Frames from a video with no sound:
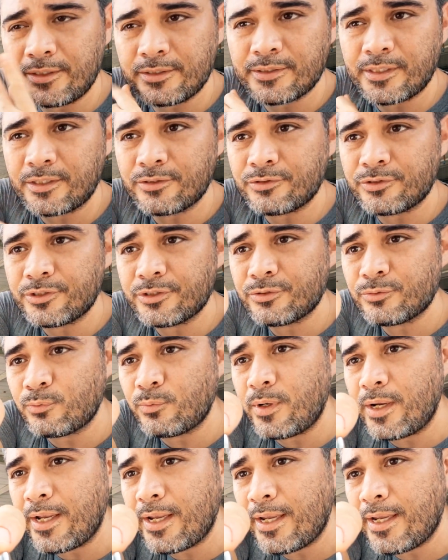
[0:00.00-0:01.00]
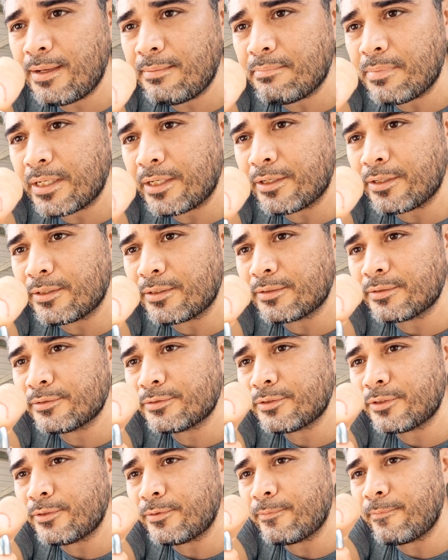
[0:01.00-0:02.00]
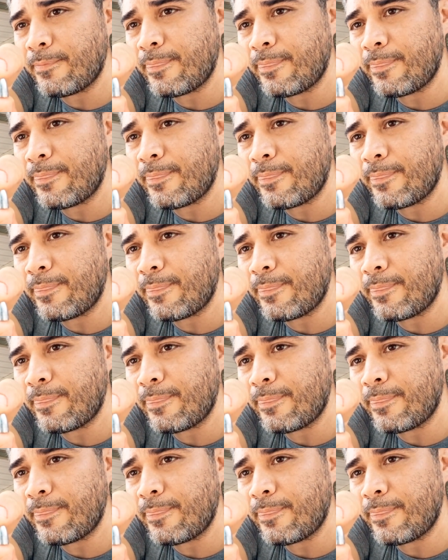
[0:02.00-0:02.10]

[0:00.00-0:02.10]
things are just way bigger. So